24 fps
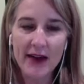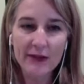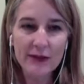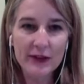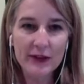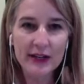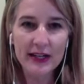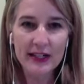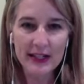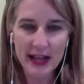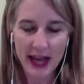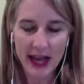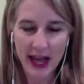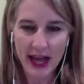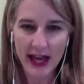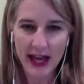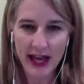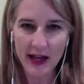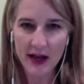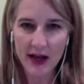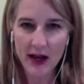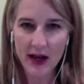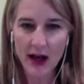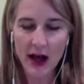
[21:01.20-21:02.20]
every
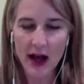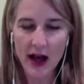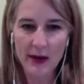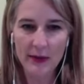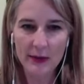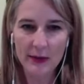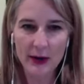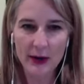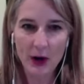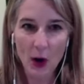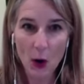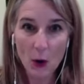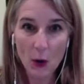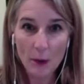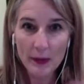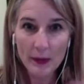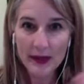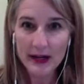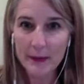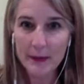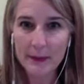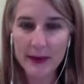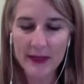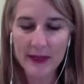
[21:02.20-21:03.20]
day I would
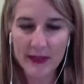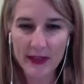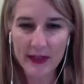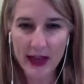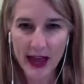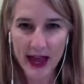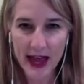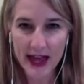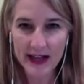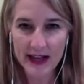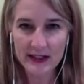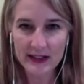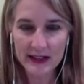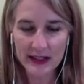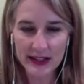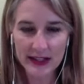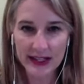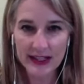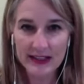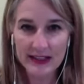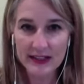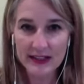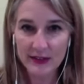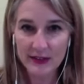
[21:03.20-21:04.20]
open up the
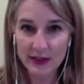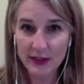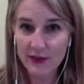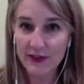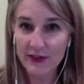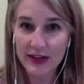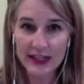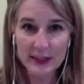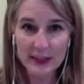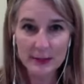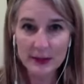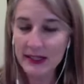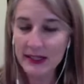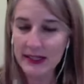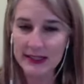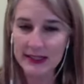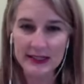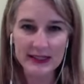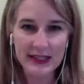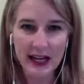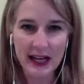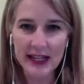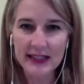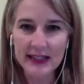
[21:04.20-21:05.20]
analytics, the Facebook
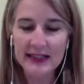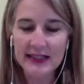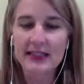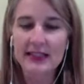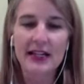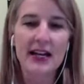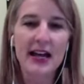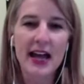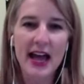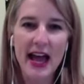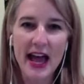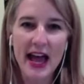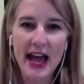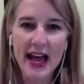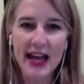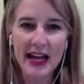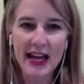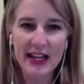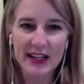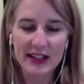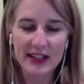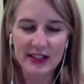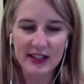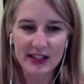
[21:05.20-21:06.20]
Insights,
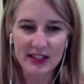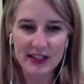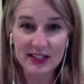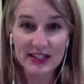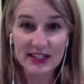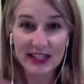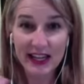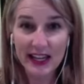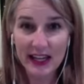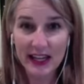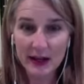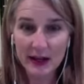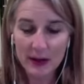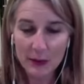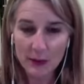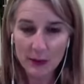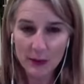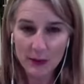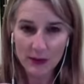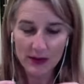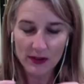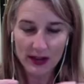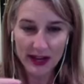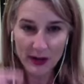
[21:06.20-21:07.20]
and see,
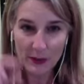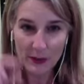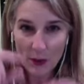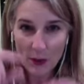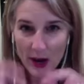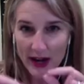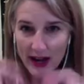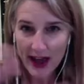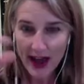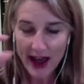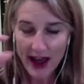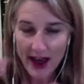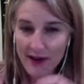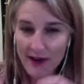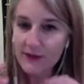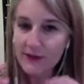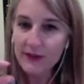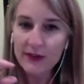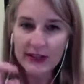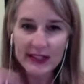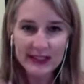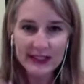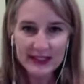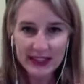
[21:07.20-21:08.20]
like, what
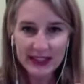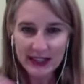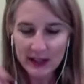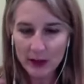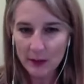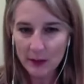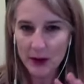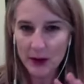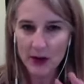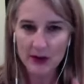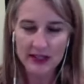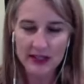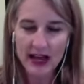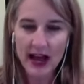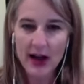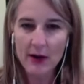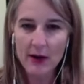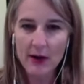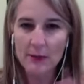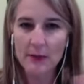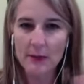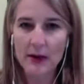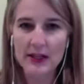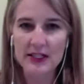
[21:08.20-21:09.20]
every single post,
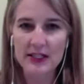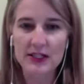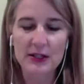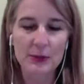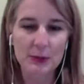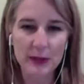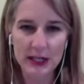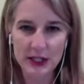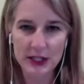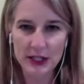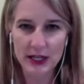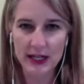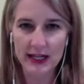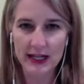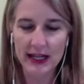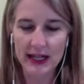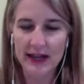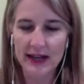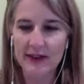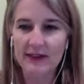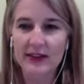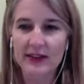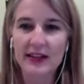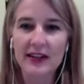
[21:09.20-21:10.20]
how much reach had
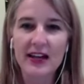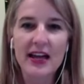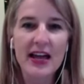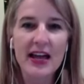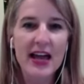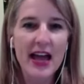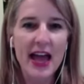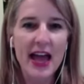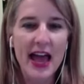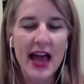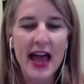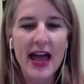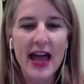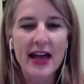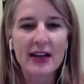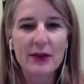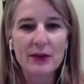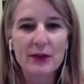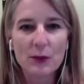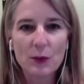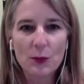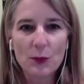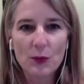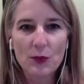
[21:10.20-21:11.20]
given.
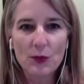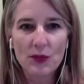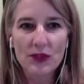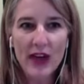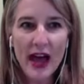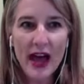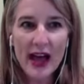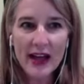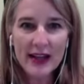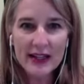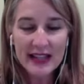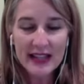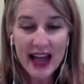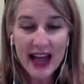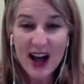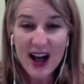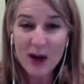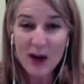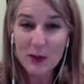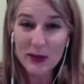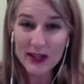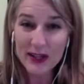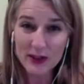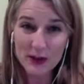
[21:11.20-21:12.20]
And that is
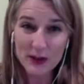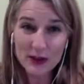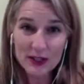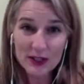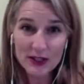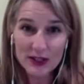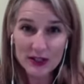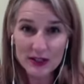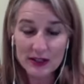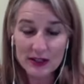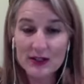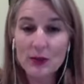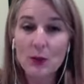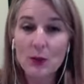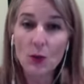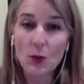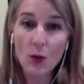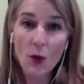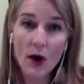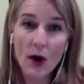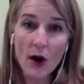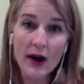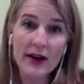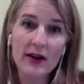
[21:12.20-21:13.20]
how we learned
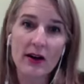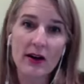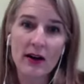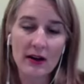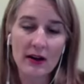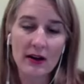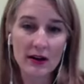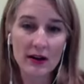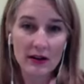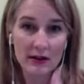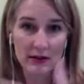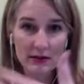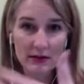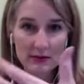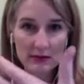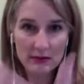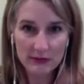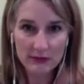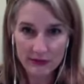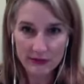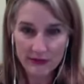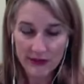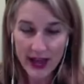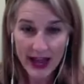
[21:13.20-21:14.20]
what our
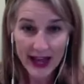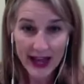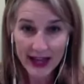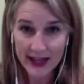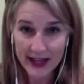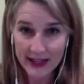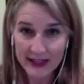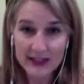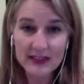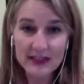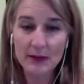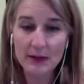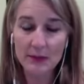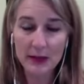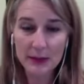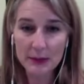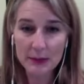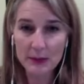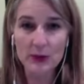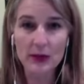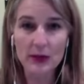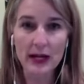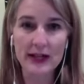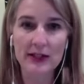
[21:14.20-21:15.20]
fans, the
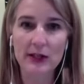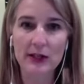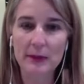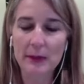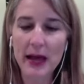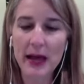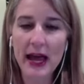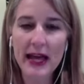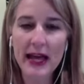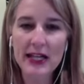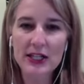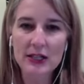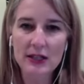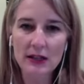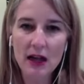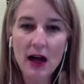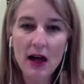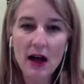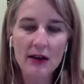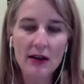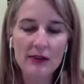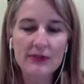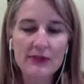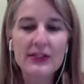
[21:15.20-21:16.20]
people who liked our page,
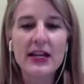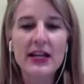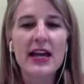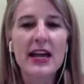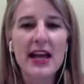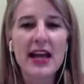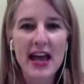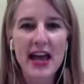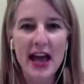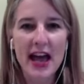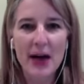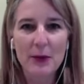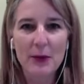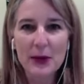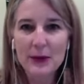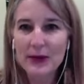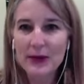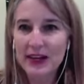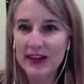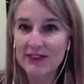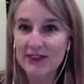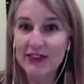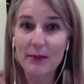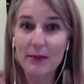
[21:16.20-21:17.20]
loved. And we
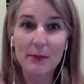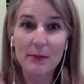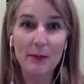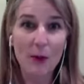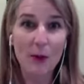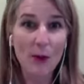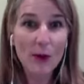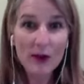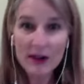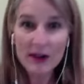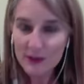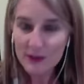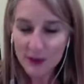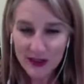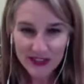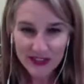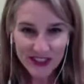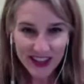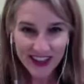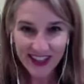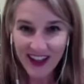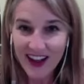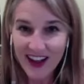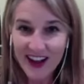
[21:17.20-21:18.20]
would give them more of what
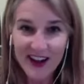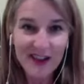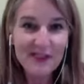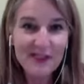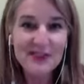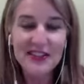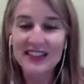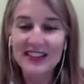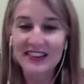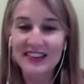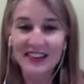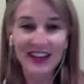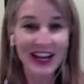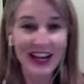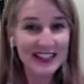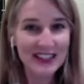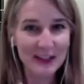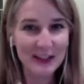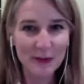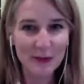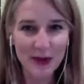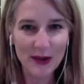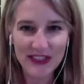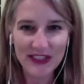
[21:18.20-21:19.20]
they loved and right.
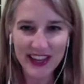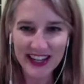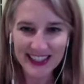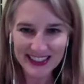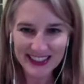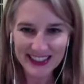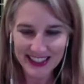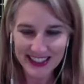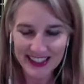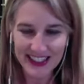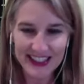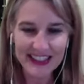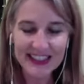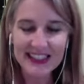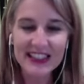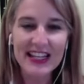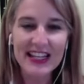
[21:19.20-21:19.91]
less of what they didn't.